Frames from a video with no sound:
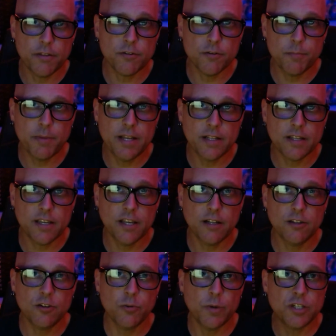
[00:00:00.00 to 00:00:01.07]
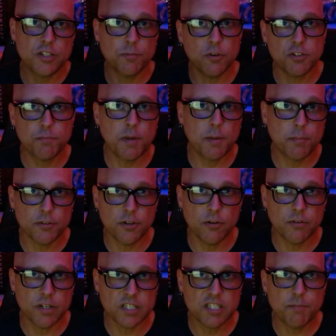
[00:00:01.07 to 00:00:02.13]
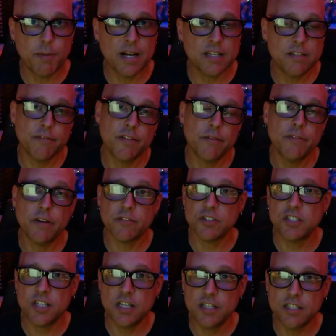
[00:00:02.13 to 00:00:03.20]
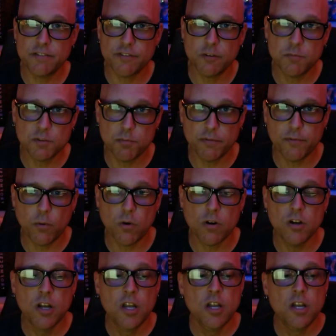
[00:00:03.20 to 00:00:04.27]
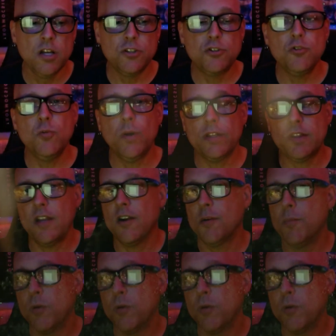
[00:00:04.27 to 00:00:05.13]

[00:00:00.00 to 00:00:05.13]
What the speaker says: being the killer, which most people don't expect if they've never seen these films before, to what they are more